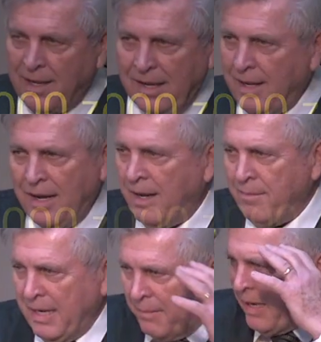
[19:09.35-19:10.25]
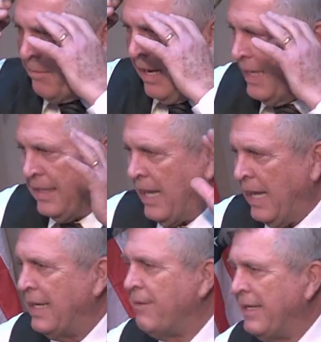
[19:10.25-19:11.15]
I mean, my mind can't
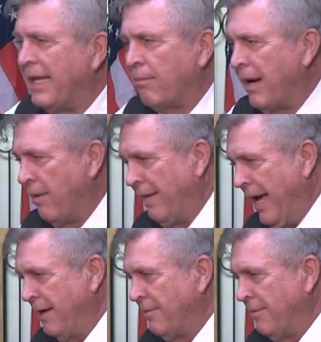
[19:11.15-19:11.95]
even get around that.